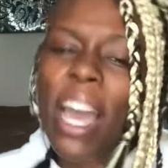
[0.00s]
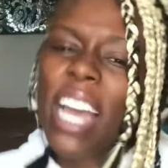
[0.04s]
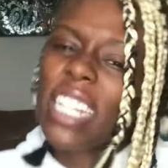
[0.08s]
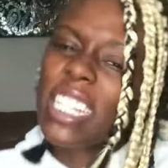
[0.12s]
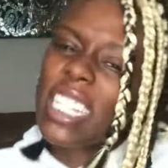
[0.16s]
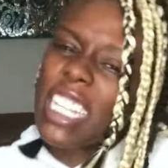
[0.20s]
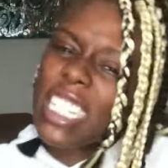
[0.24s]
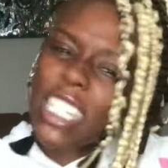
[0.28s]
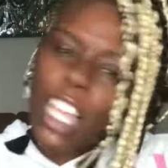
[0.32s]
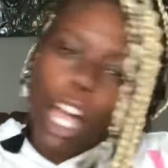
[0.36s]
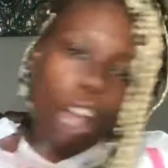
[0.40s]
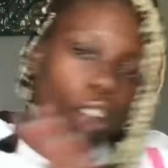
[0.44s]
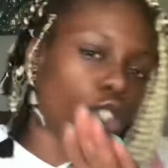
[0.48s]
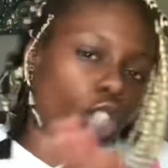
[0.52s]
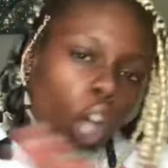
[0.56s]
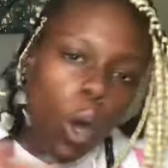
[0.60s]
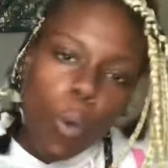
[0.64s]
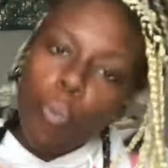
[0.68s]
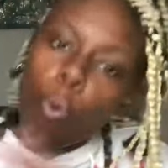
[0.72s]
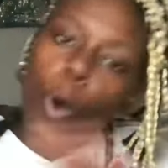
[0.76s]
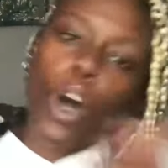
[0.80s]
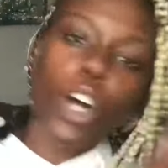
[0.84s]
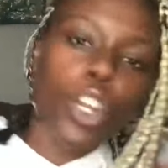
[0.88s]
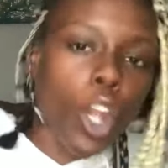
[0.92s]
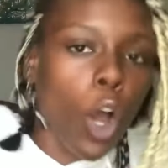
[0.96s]
These hoes don't
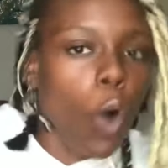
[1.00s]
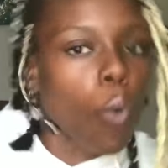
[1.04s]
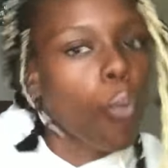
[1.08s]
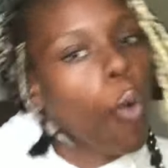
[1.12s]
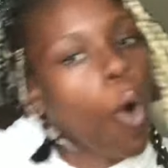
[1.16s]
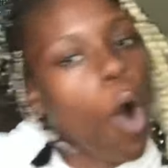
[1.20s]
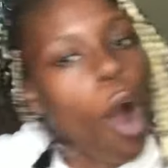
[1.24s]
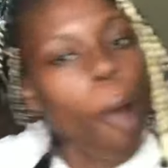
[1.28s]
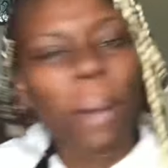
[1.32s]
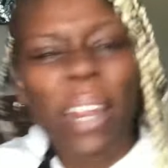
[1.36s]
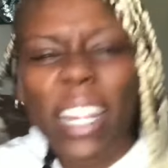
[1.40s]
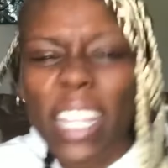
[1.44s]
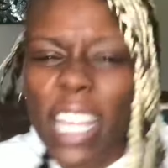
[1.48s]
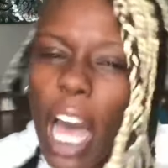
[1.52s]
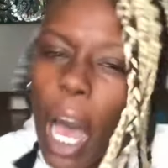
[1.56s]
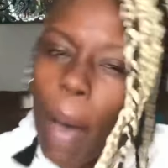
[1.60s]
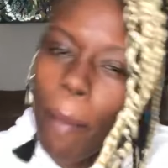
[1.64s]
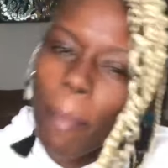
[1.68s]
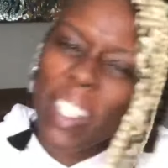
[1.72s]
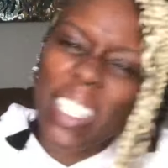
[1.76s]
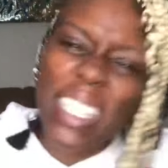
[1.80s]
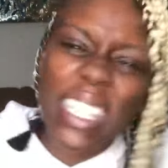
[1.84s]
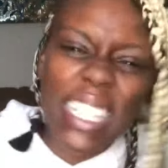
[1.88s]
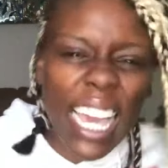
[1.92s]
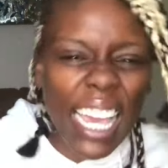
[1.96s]
want no war, better come
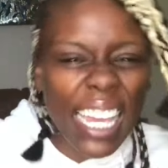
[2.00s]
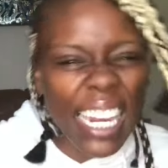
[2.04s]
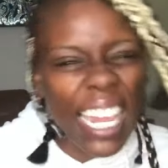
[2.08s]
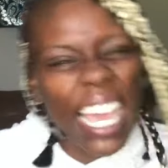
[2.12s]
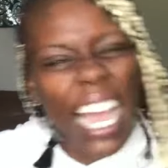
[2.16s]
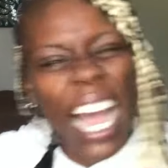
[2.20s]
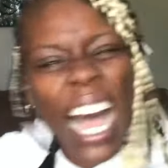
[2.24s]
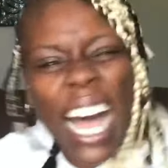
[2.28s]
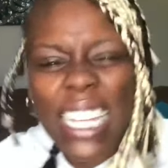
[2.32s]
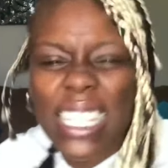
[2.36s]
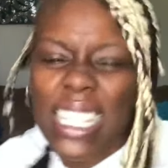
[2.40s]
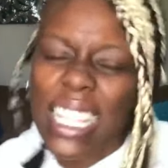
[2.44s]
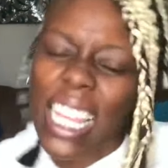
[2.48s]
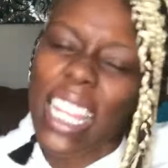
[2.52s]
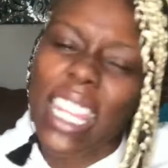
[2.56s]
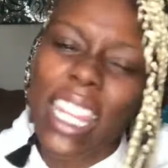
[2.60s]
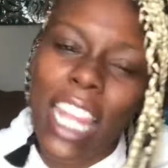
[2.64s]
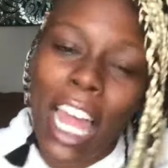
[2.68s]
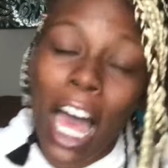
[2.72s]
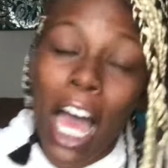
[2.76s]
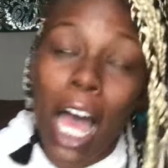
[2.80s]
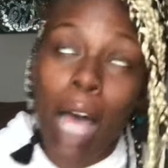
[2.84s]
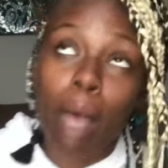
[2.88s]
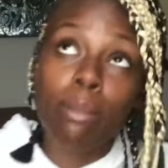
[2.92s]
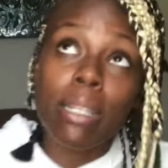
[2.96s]
and say they are
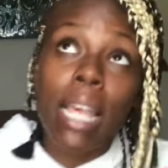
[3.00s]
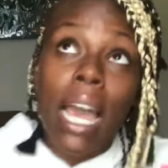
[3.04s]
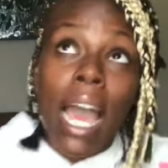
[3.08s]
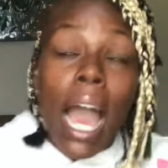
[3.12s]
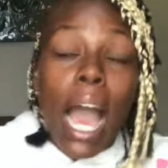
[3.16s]
salams.